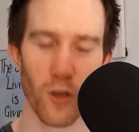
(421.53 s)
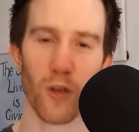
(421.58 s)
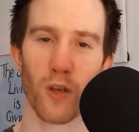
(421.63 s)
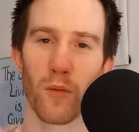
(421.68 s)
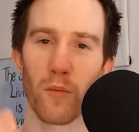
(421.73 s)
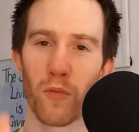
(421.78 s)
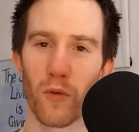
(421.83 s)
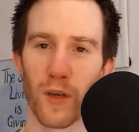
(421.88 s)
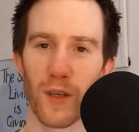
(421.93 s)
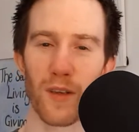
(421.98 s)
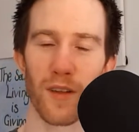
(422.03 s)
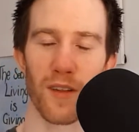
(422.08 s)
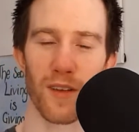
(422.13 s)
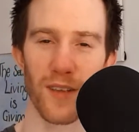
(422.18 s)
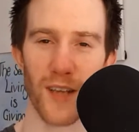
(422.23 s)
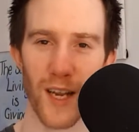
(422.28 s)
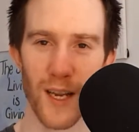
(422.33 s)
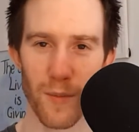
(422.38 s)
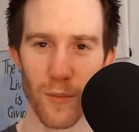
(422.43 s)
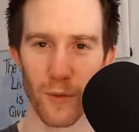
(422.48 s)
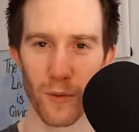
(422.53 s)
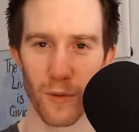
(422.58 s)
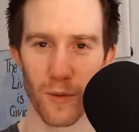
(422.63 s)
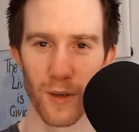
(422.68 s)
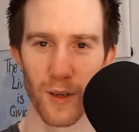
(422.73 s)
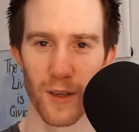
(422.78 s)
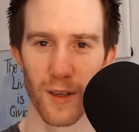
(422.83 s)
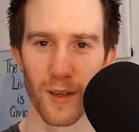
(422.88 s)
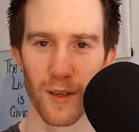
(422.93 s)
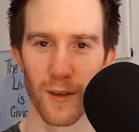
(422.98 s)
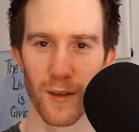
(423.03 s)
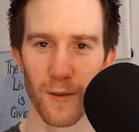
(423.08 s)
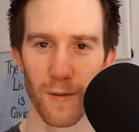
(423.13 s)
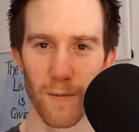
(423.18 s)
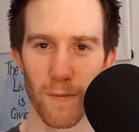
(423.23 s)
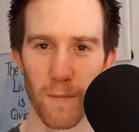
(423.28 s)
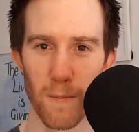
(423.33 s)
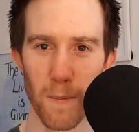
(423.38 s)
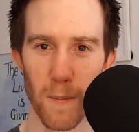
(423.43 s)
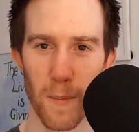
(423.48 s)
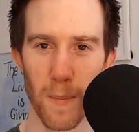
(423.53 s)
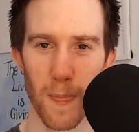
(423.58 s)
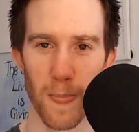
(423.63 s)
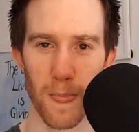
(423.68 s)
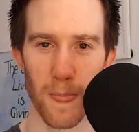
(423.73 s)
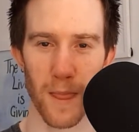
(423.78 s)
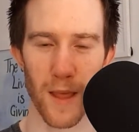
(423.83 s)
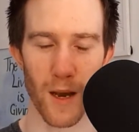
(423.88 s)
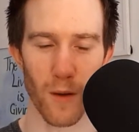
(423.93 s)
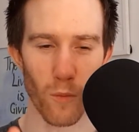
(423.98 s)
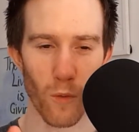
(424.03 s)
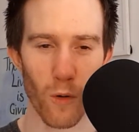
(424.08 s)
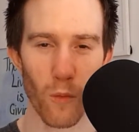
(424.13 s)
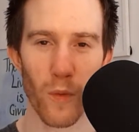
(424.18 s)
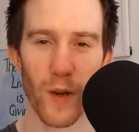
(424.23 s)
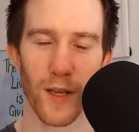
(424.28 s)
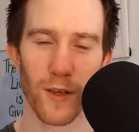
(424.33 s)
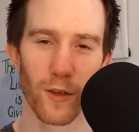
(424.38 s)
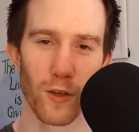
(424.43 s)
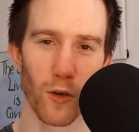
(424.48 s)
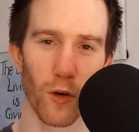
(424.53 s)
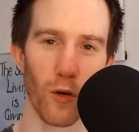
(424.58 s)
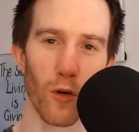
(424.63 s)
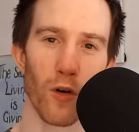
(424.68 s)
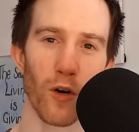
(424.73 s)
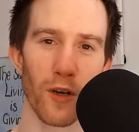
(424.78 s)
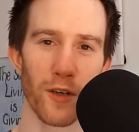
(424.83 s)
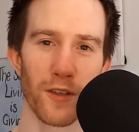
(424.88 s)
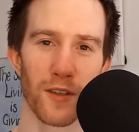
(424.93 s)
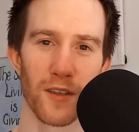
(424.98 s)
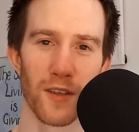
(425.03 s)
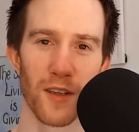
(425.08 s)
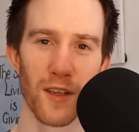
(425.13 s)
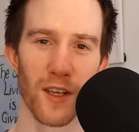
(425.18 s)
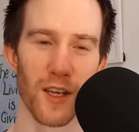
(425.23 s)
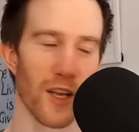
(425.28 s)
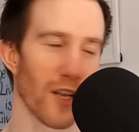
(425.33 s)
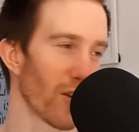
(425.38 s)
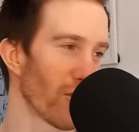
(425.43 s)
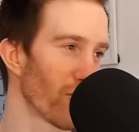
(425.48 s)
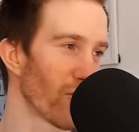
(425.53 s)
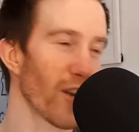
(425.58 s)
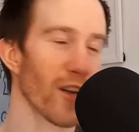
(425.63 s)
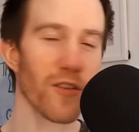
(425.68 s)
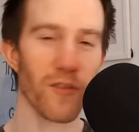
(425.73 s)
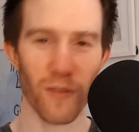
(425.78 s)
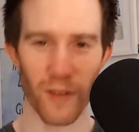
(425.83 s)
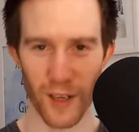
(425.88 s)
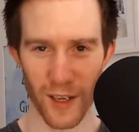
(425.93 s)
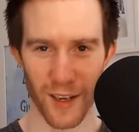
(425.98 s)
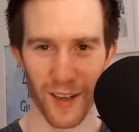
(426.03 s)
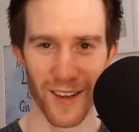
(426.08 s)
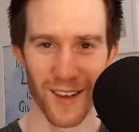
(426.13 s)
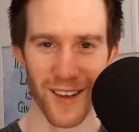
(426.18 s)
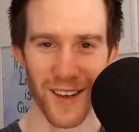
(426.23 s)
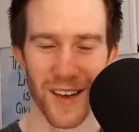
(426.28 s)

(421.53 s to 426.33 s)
you can bring to the table. Now, what we're taught generally